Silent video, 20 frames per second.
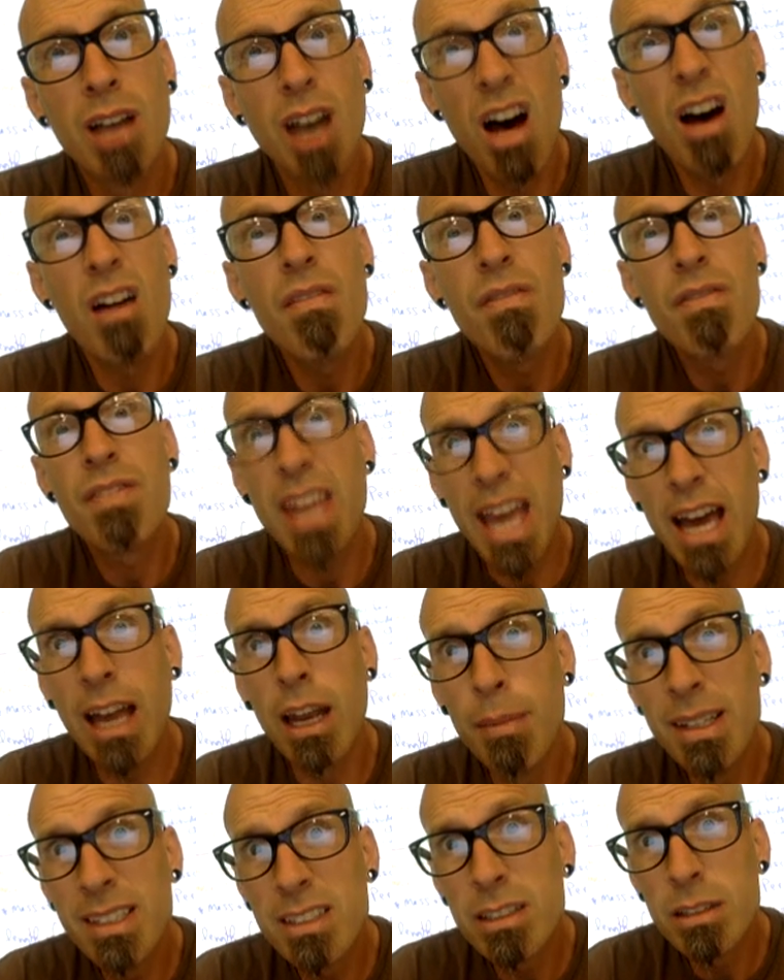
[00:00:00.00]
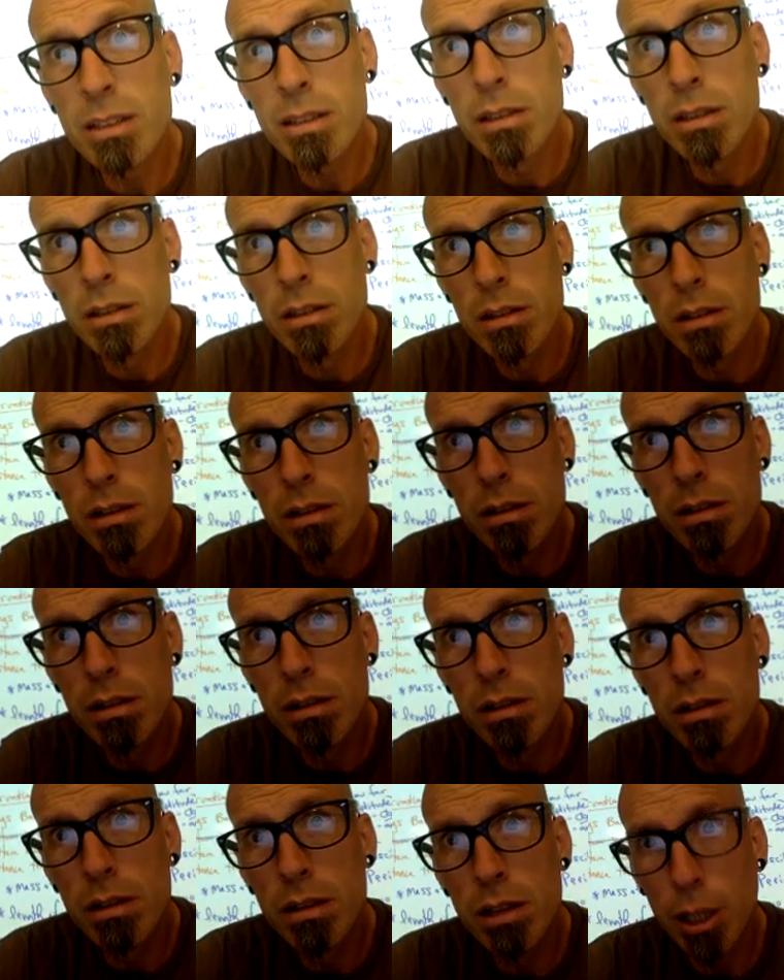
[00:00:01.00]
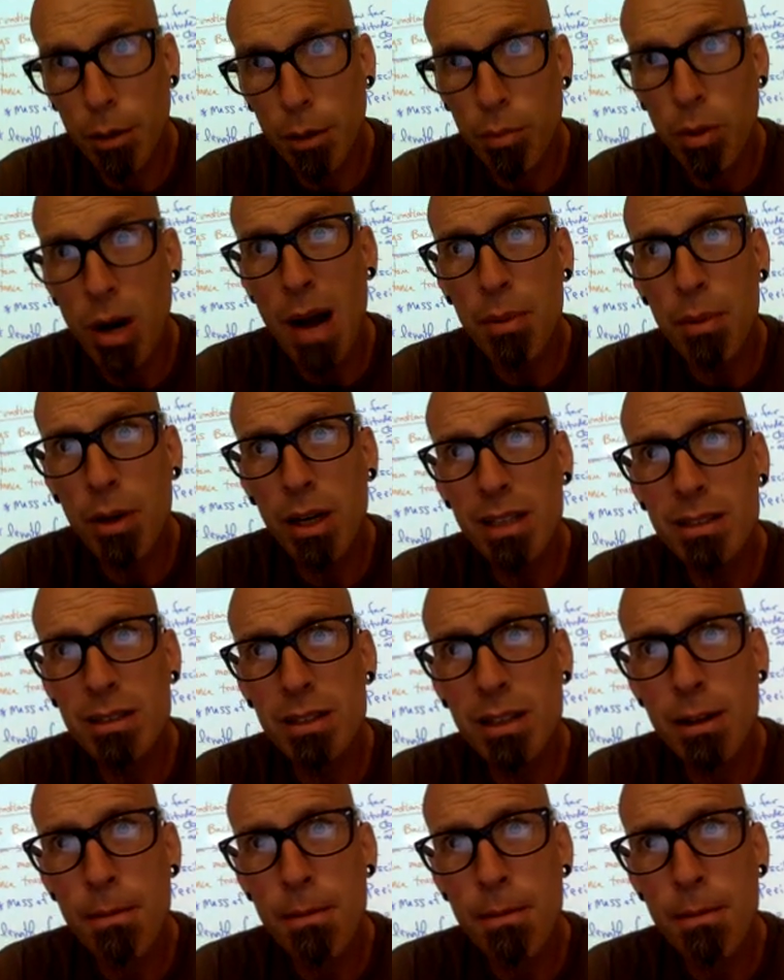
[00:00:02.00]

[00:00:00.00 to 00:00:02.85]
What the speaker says: of the elements, their properties,